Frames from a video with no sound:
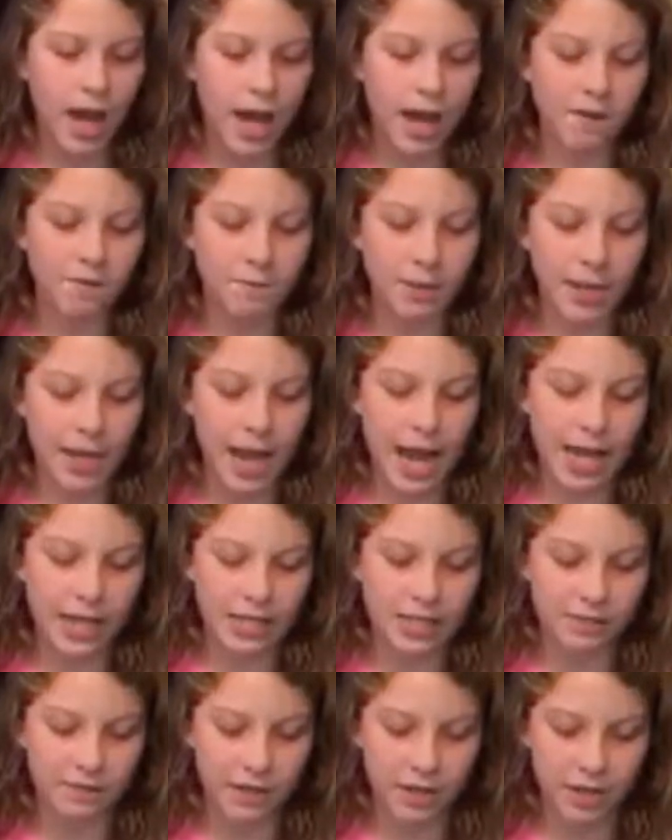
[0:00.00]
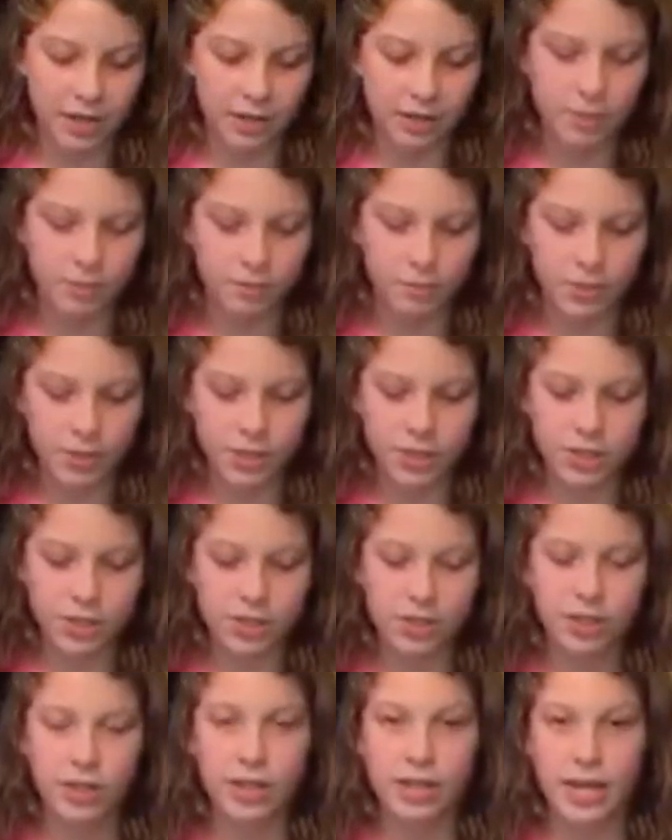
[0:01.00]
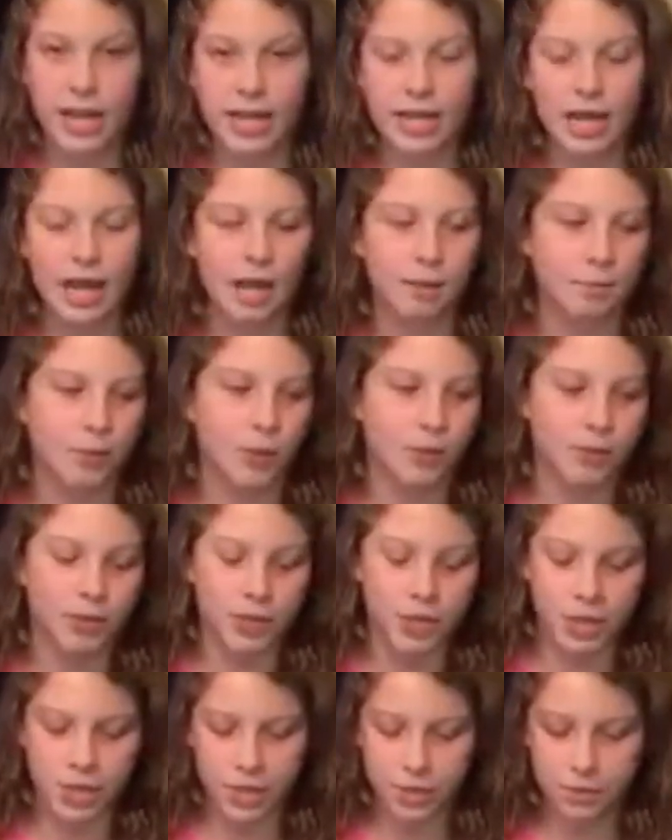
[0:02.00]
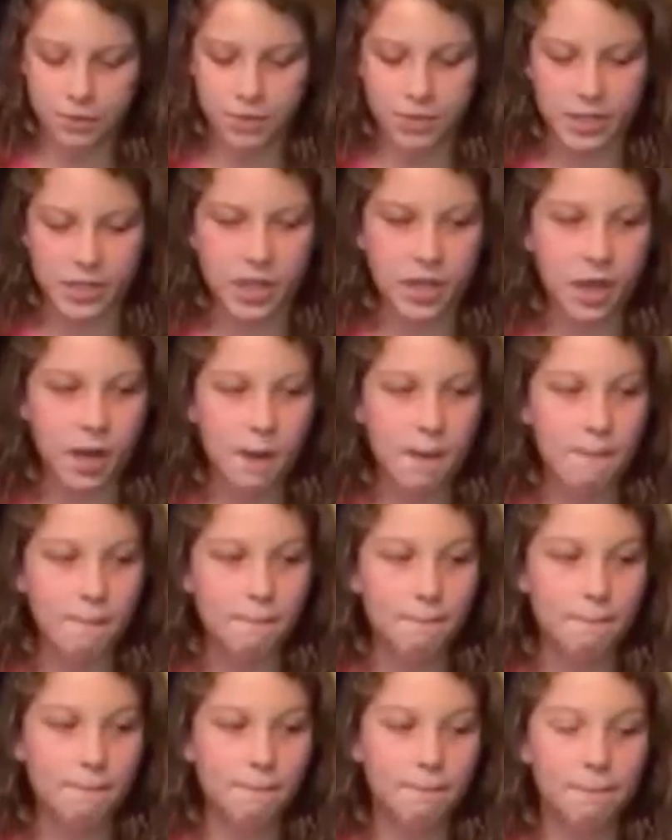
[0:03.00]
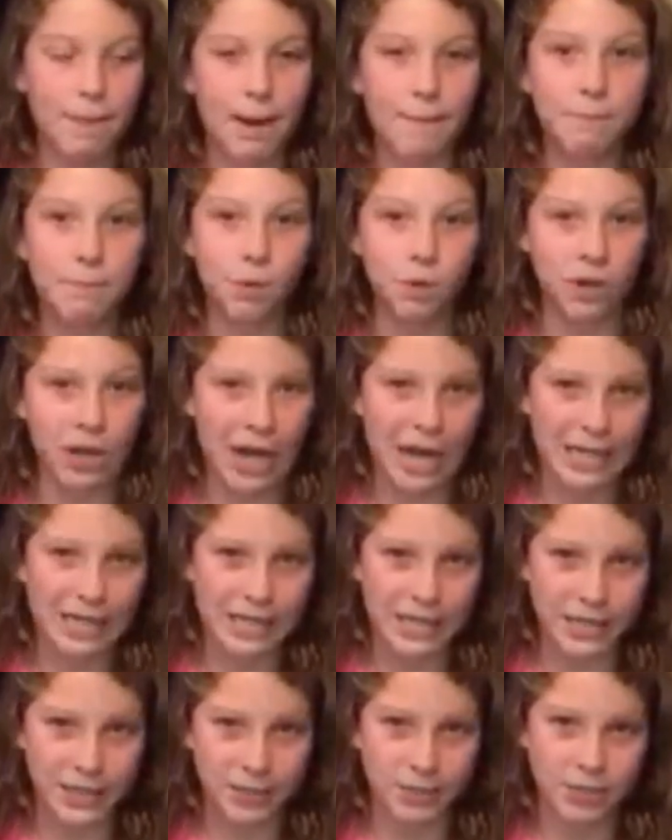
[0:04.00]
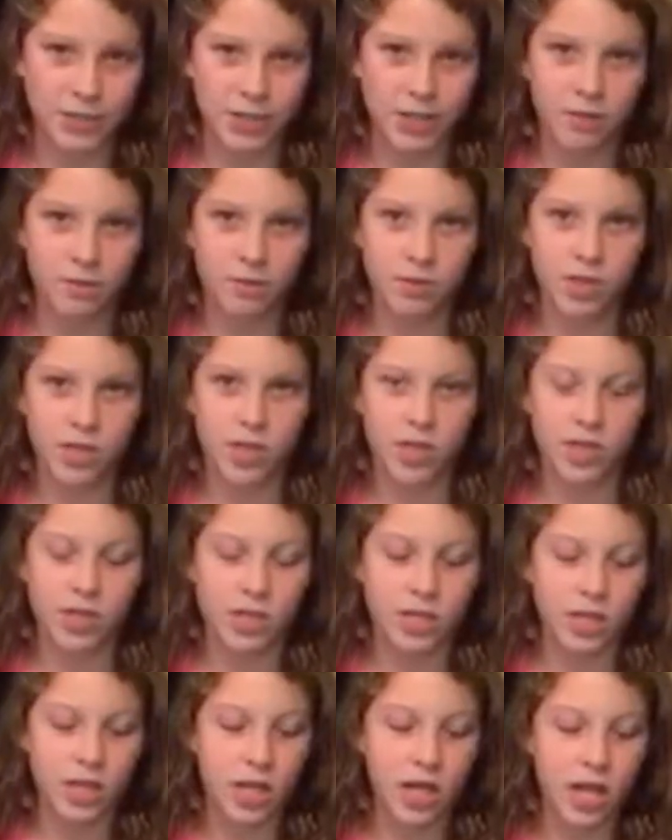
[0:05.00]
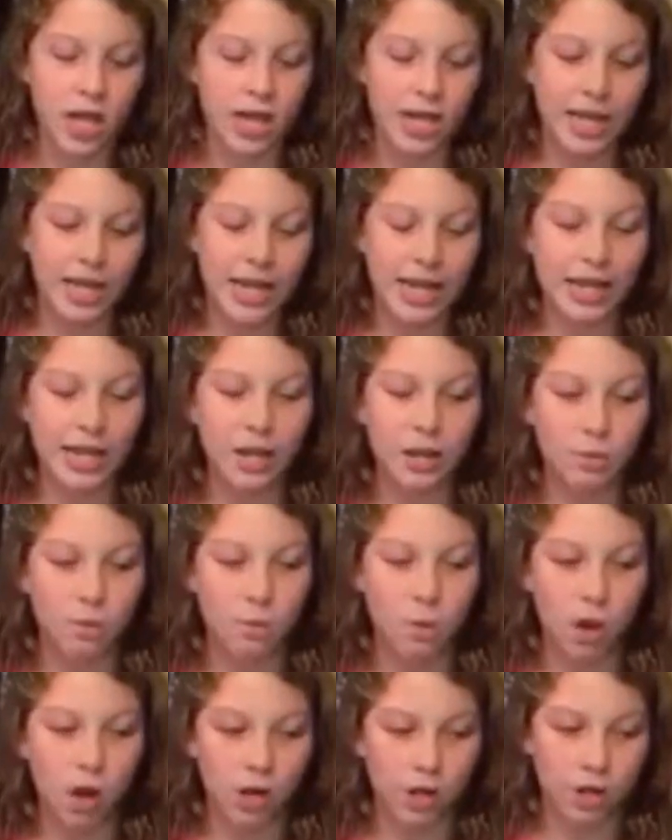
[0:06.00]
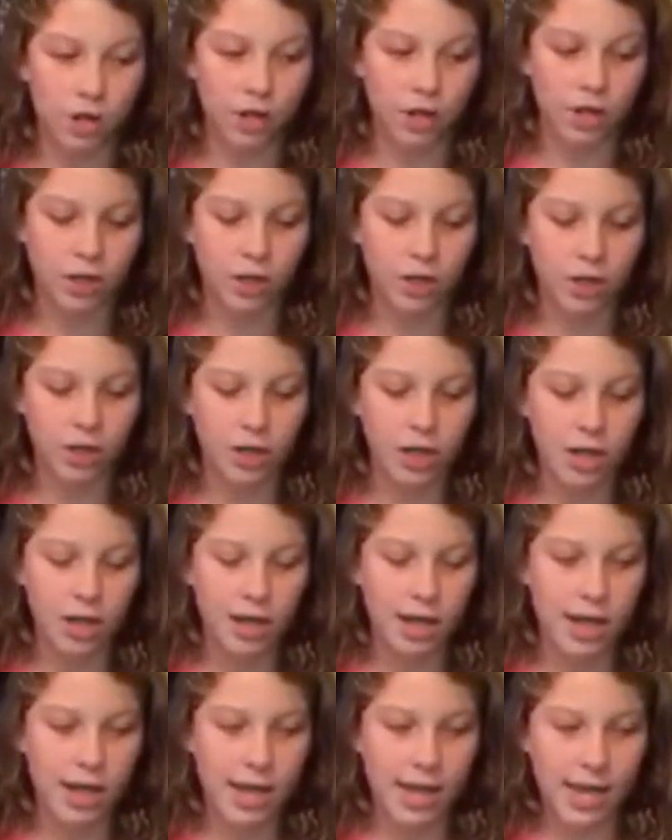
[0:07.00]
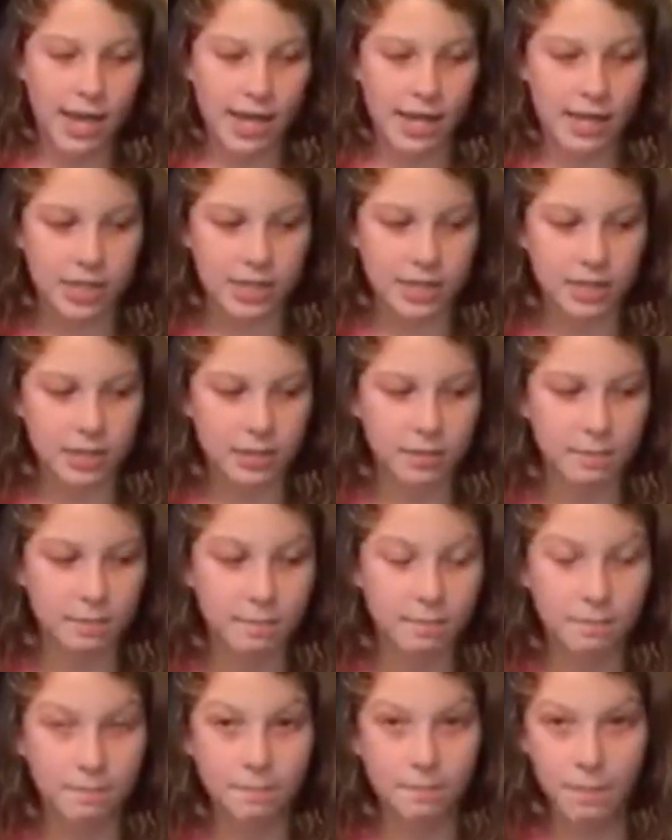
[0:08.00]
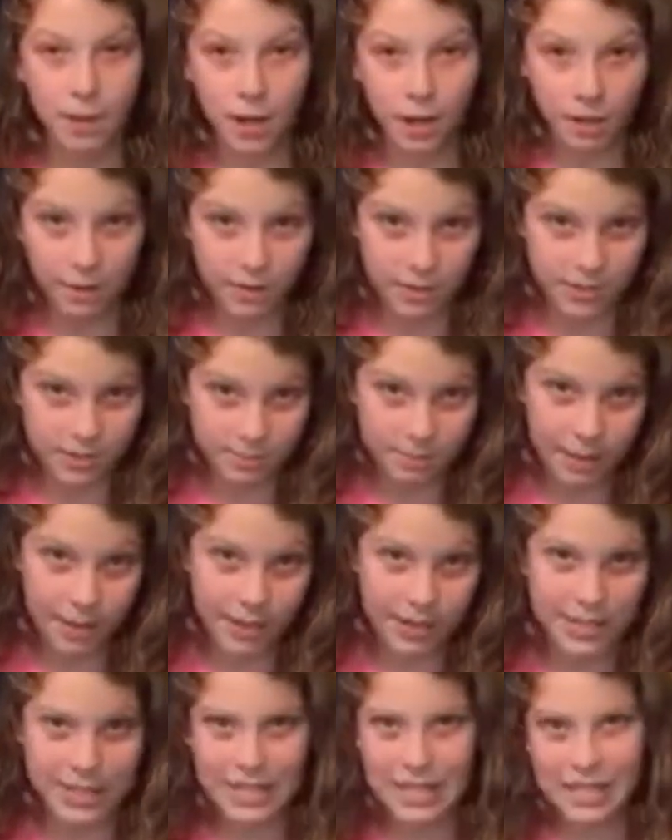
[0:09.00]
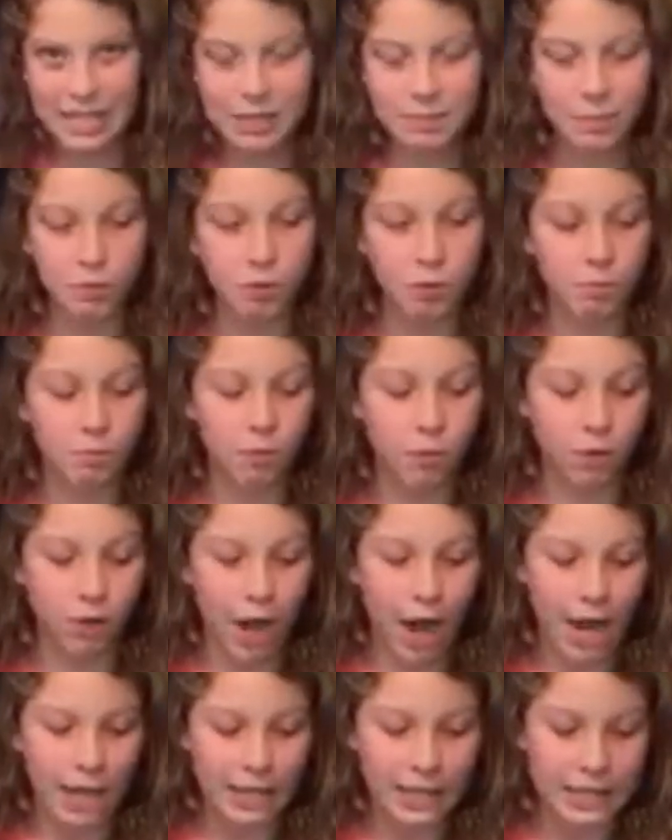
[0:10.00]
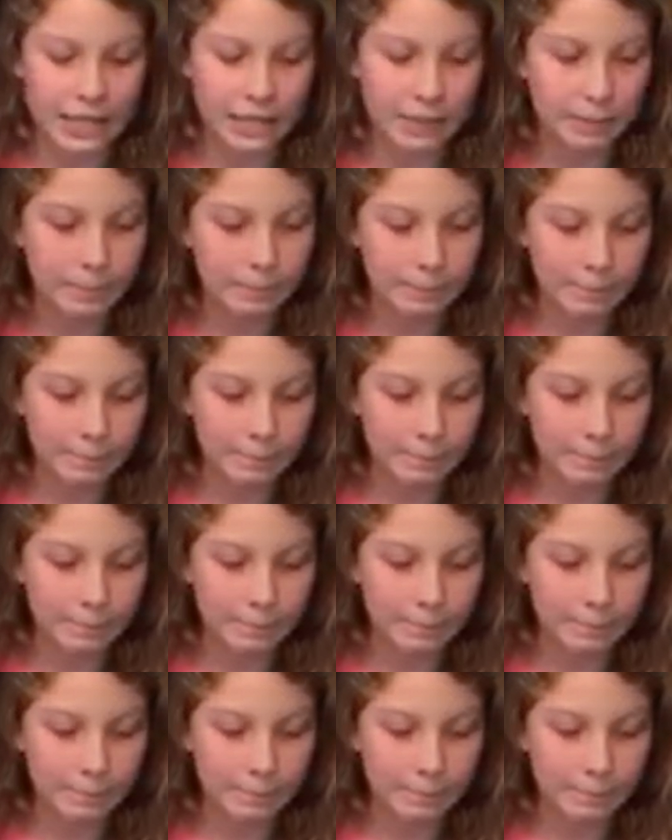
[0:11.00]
I have my activator, which again I'm going to use my borax solution, which is heated water and about a teaspoon of borax,